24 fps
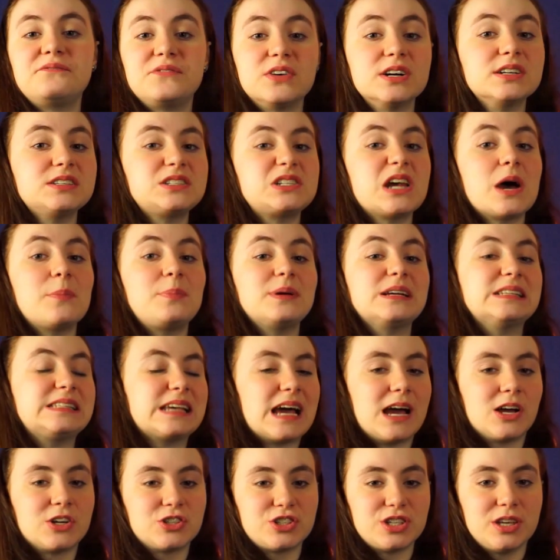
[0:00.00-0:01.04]
first up is
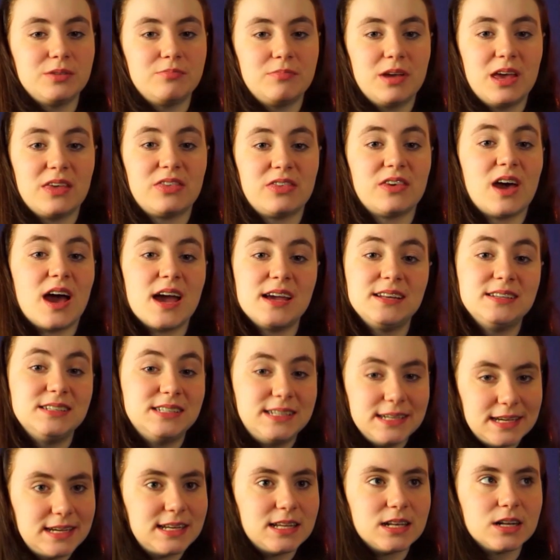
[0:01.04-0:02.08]
actually myth I
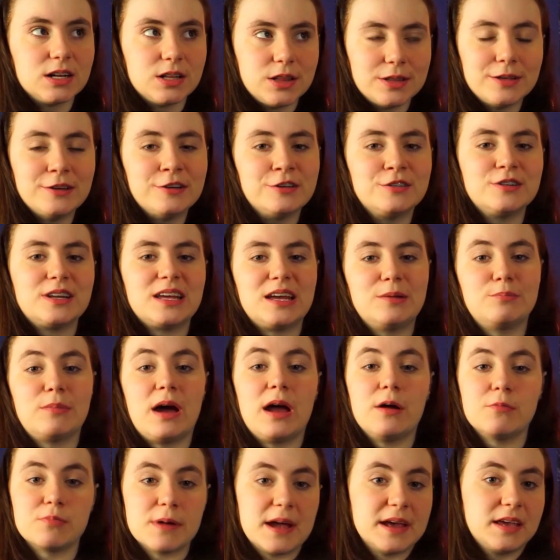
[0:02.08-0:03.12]
did include in
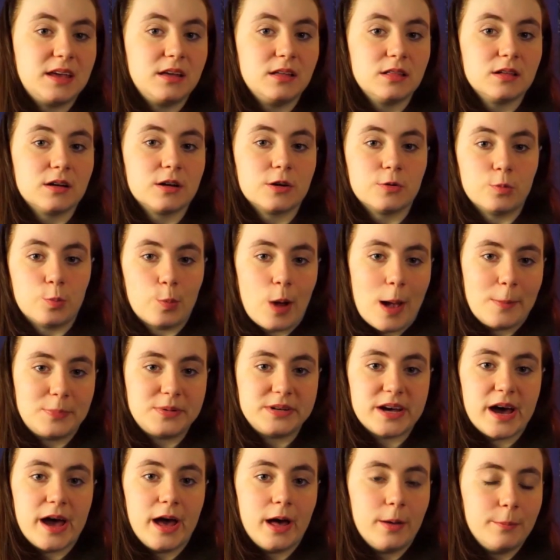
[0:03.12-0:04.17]
my regular
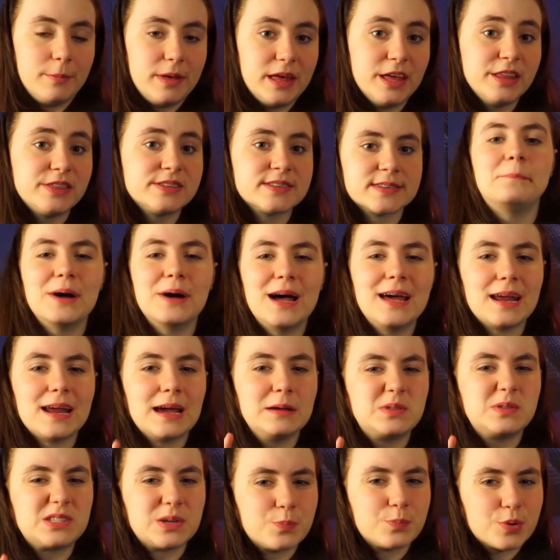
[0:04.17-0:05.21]
reptile myths, but
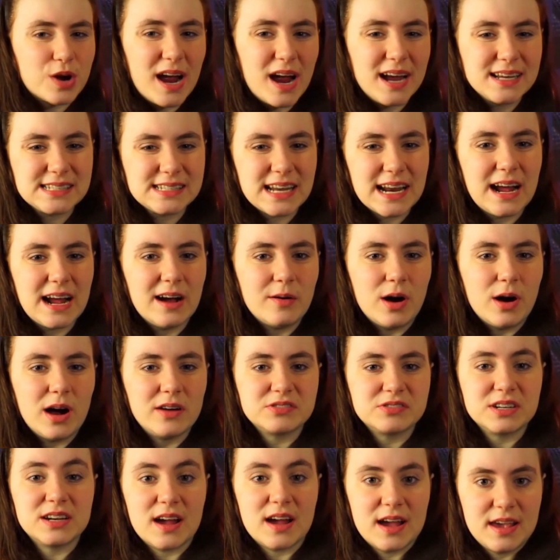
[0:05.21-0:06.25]
I'm surprised at how
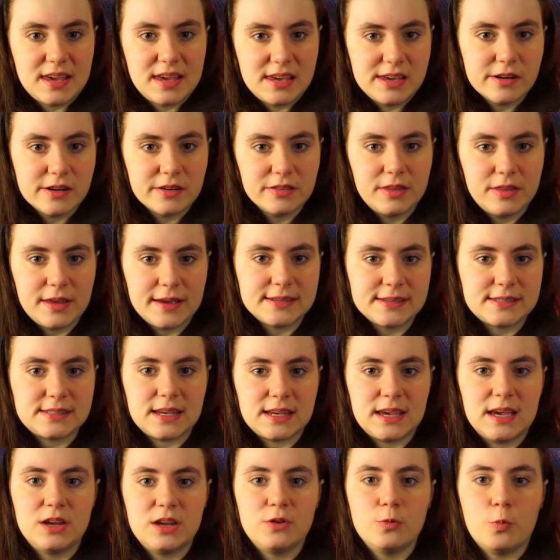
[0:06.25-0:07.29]
often I hear this
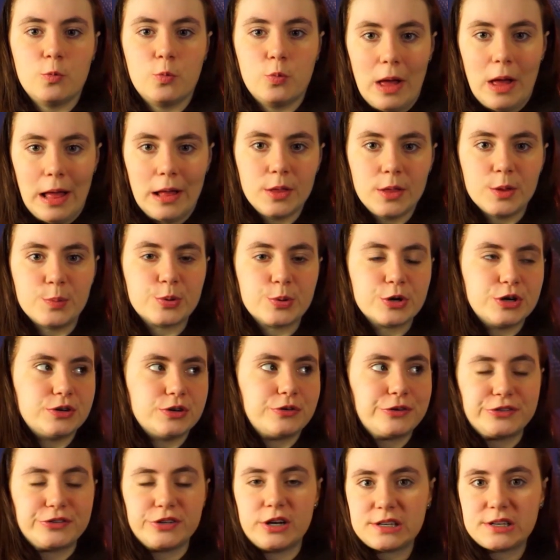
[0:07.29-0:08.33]
in
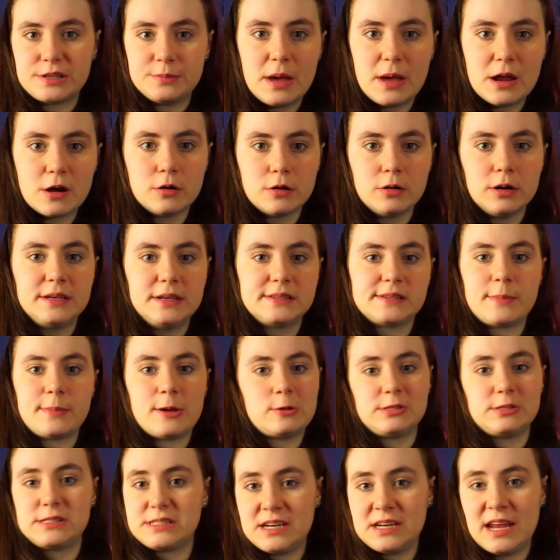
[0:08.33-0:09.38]
well-produced documentaries
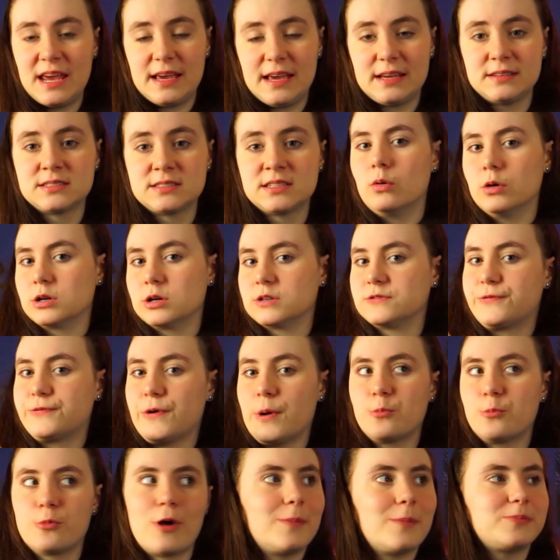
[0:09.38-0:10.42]
about snakes, or
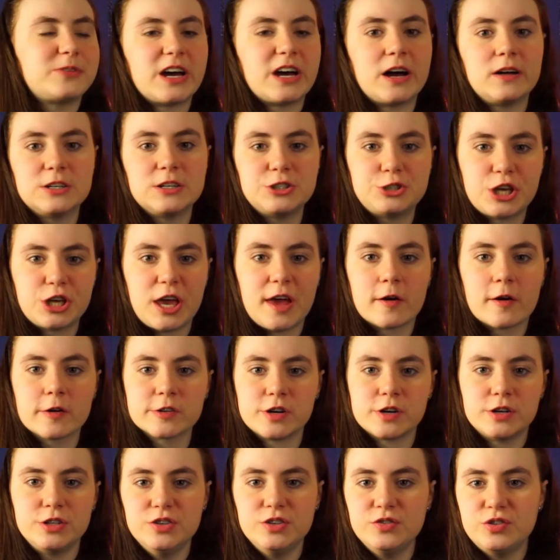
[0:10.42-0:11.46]
from reptile educators
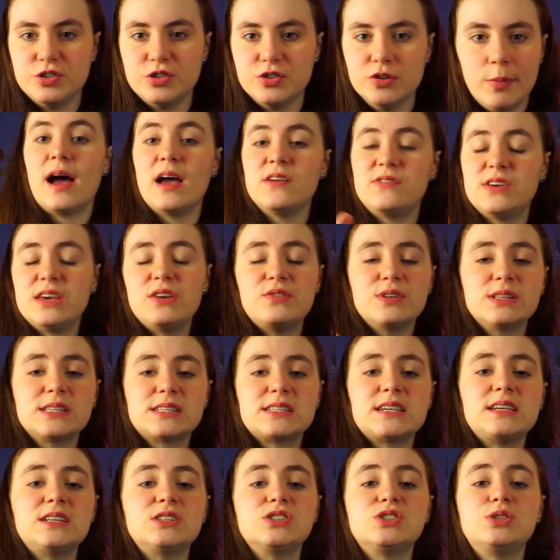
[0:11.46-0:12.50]
on YouTube. I've even
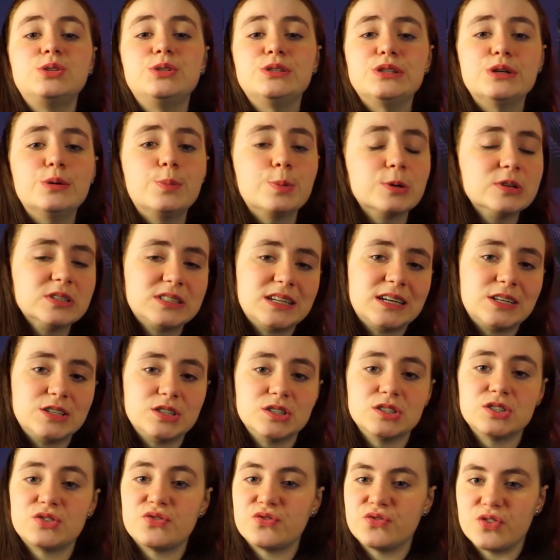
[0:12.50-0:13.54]
seen zoo
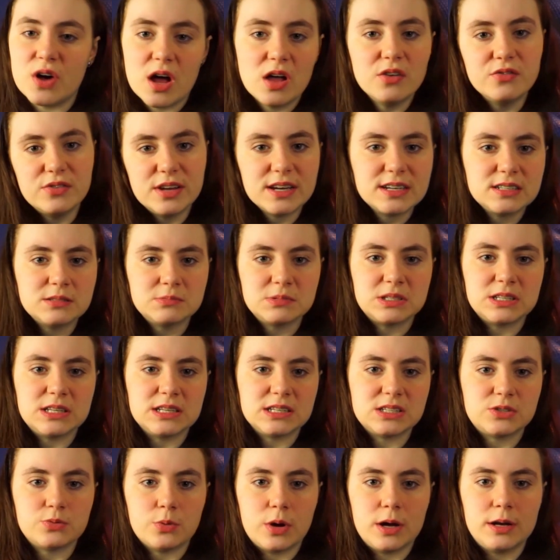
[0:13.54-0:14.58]
presenters fall victim to
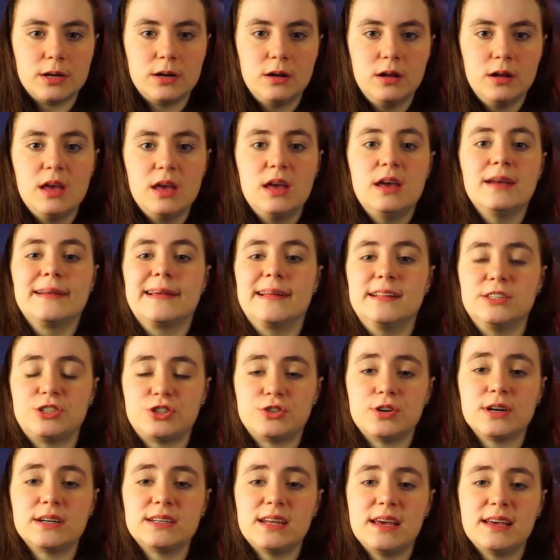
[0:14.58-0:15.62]
this one.
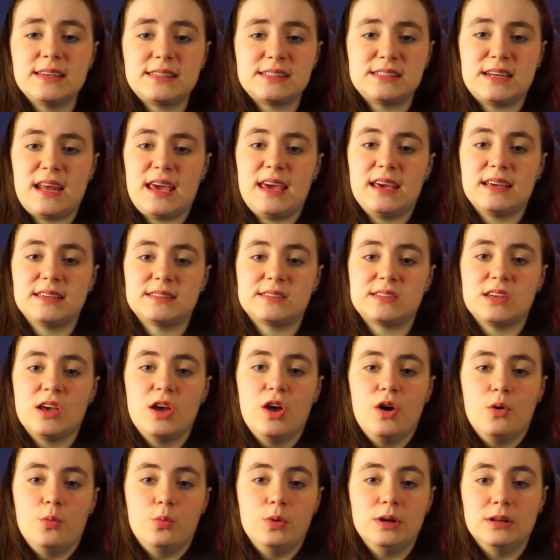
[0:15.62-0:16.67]
Constricting snakes
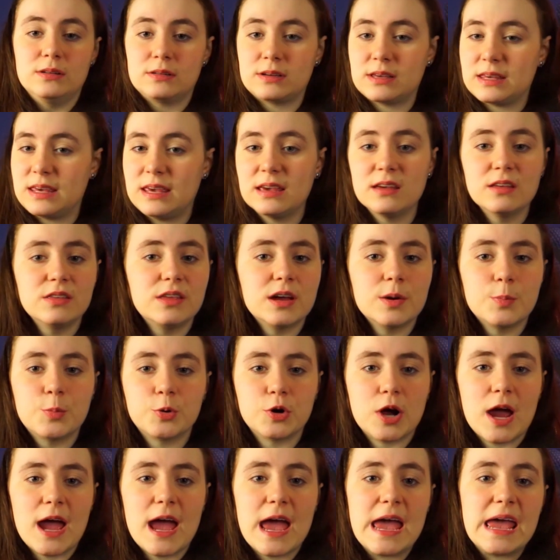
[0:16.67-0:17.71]
will kill their
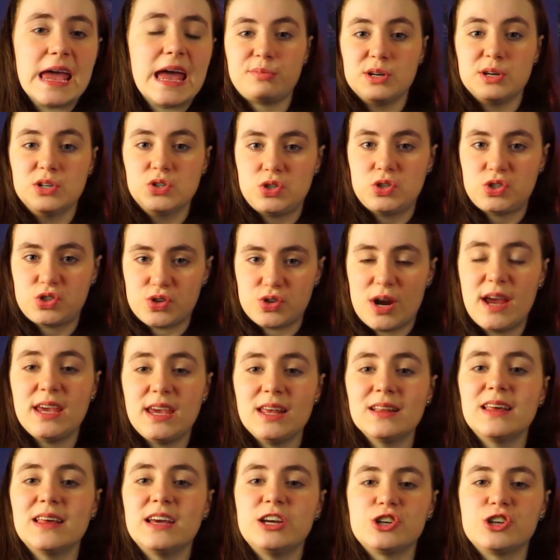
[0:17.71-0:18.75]
prey through
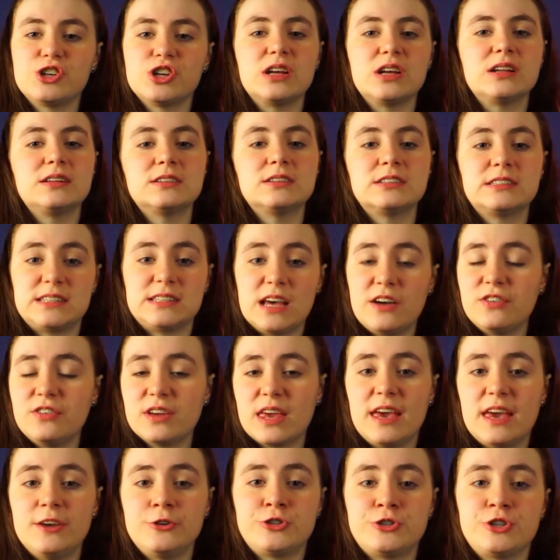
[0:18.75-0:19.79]
strangulation,
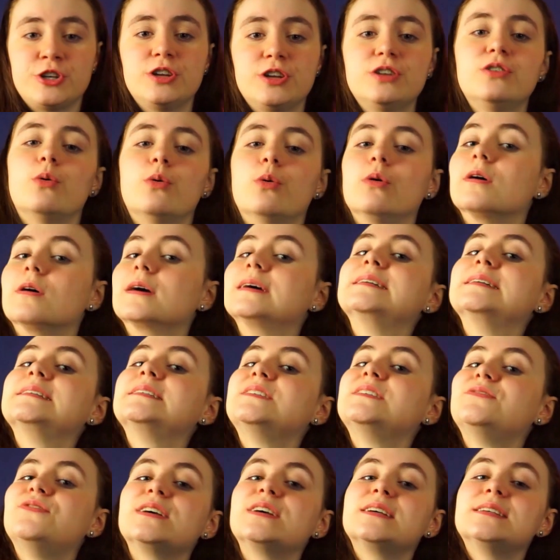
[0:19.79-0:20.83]
suffocation, or
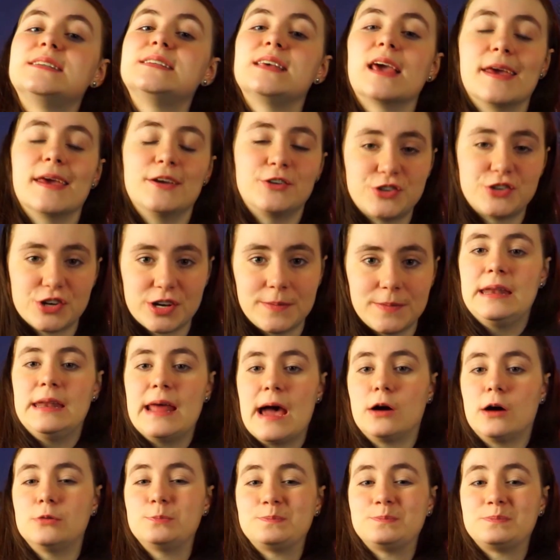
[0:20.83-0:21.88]
asphyxiation.
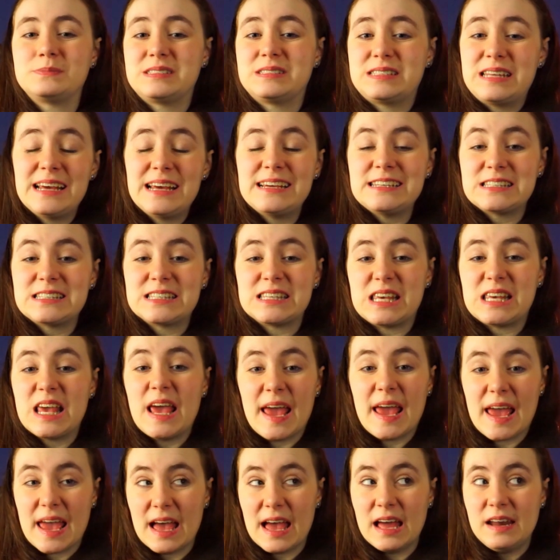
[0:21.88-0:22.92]
Now, snakes
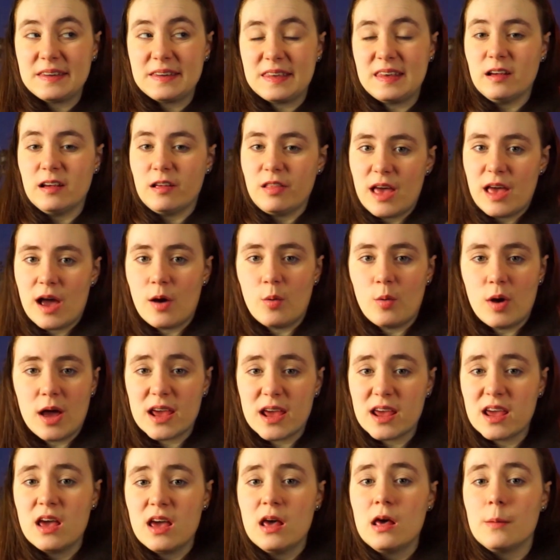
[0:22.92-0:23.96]
can kill that
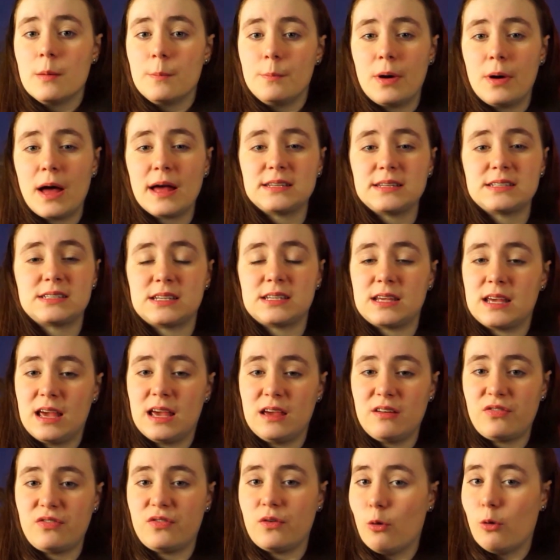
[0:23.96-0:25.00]
way, but
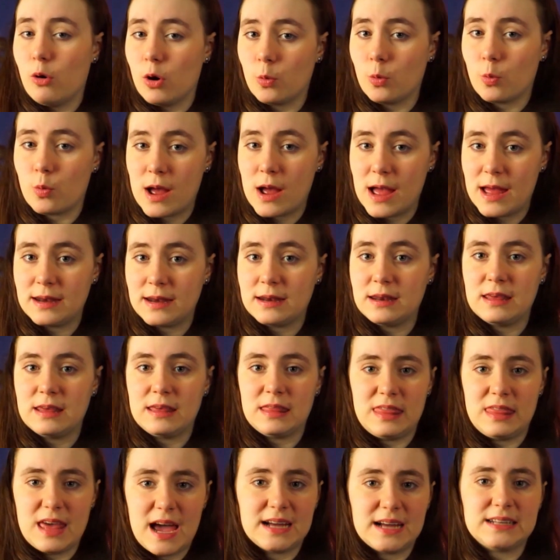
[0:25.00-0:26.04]
if or when
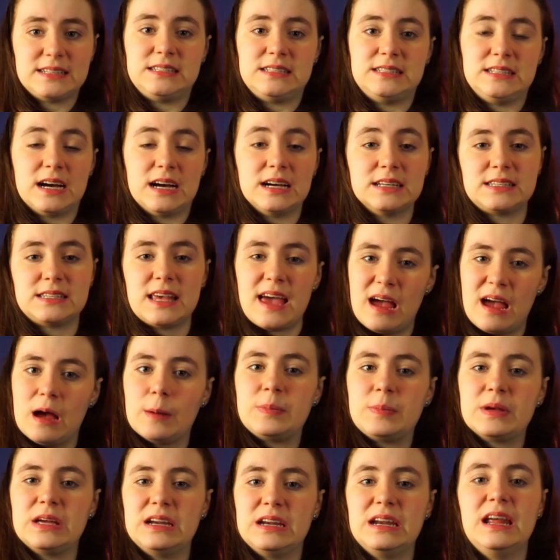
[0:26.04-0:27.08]
that does
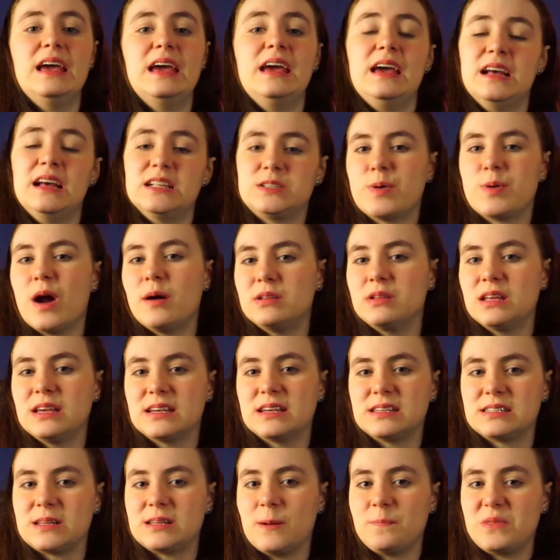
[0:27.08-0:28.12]
happen, it's probably
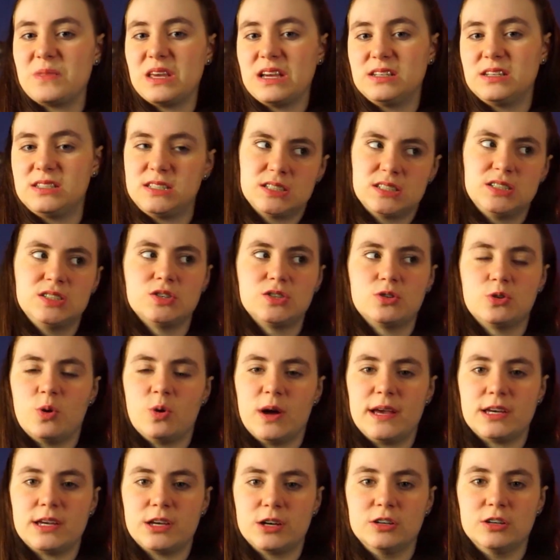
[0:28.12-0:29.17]
because something didn't
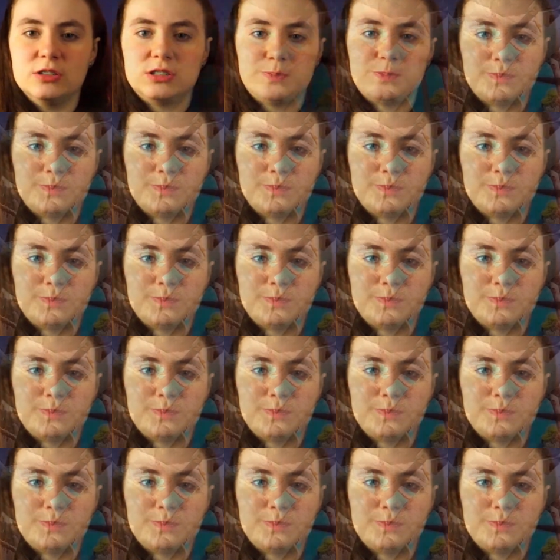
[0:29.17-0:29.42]
quite go to